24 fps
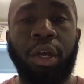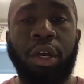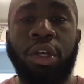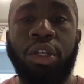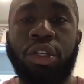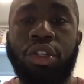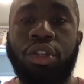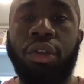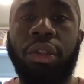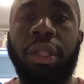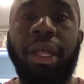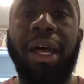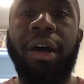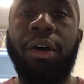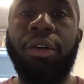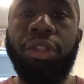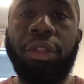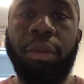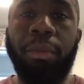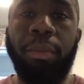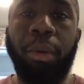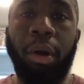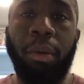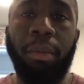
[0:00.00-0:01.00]
So the health
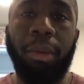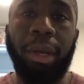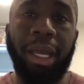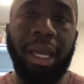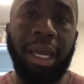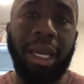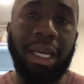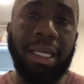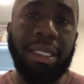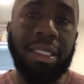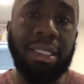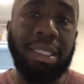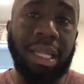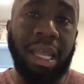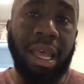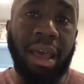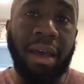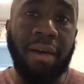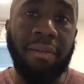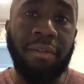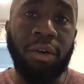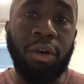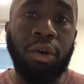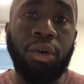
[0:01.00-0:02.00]
department has
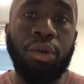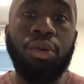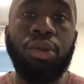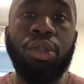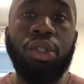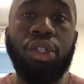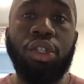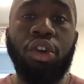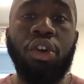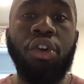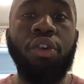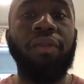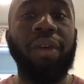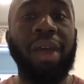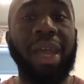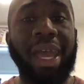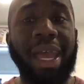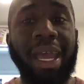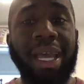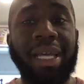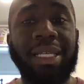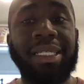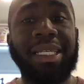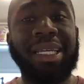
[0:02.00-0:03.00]
staff who serve
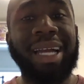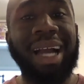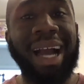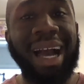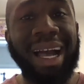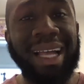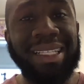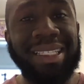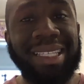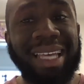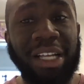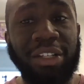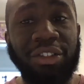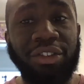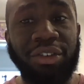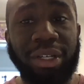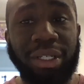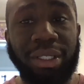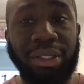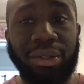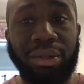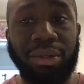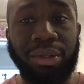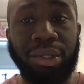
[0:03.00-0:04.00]
as contact
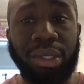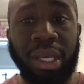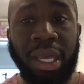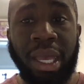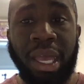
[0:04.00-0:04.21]
tracers,